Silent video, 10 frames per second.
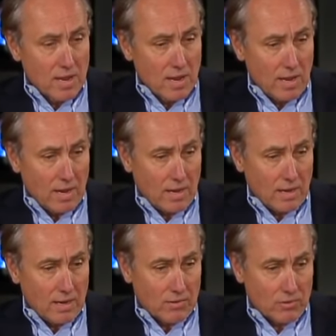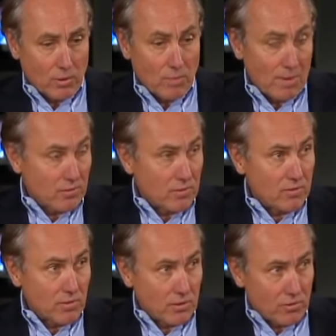Uh, it's a real
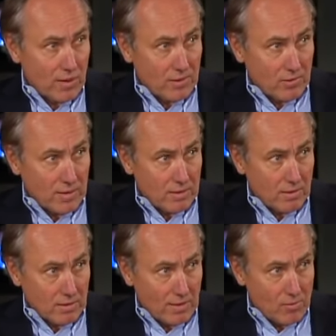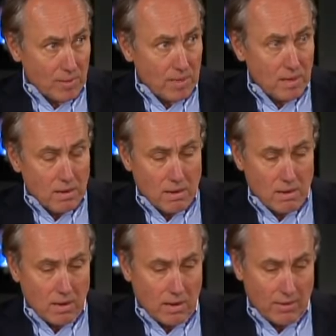message that they're trying to send to the government,
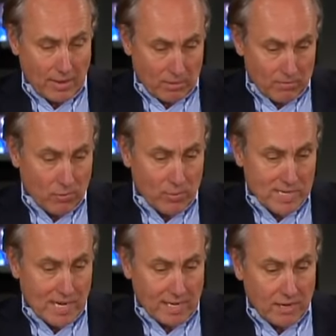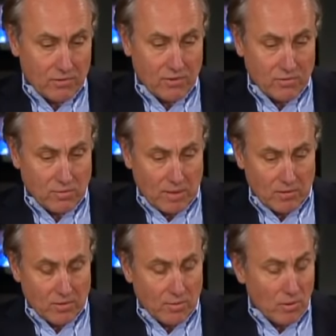uh, not only for retaliation, as you
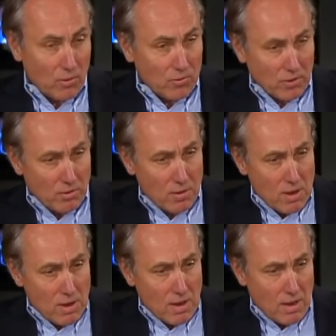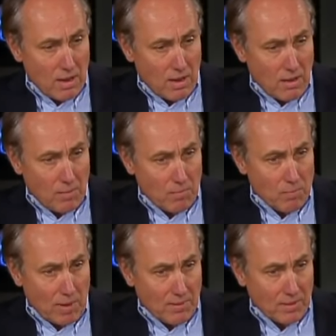mentioned, but also uh,
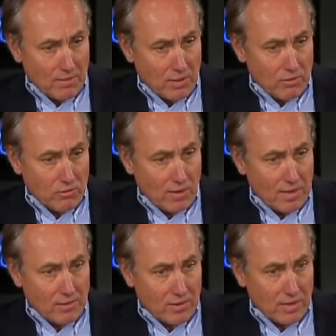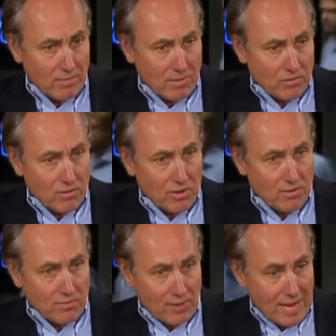I think they are trying to send a message in
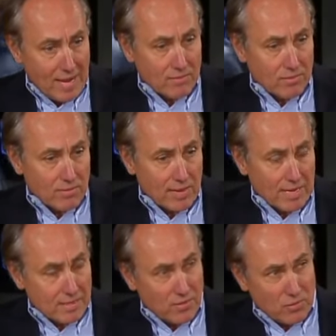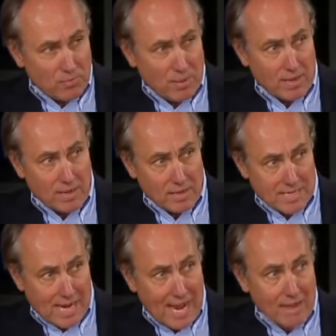advance of an anticipated
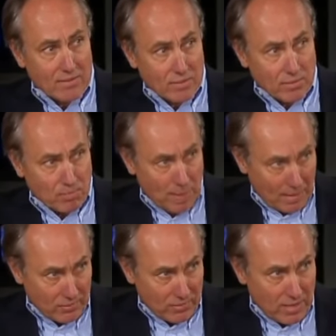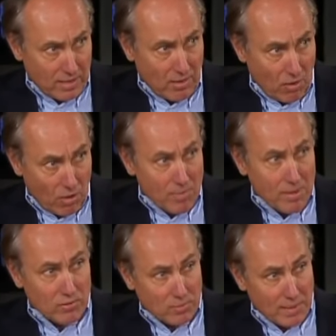attack that the Pakistani army
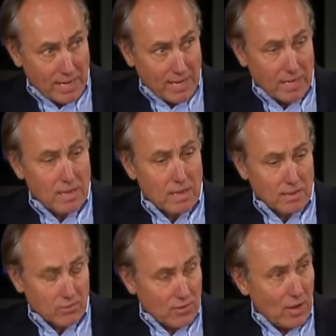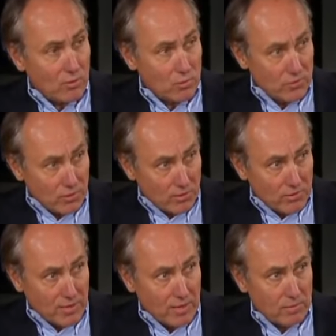is planning in South
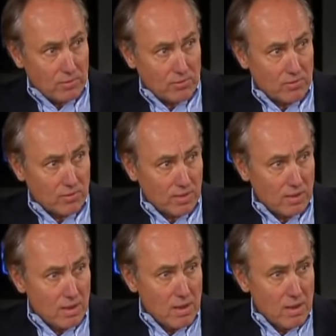Waziristan, which is the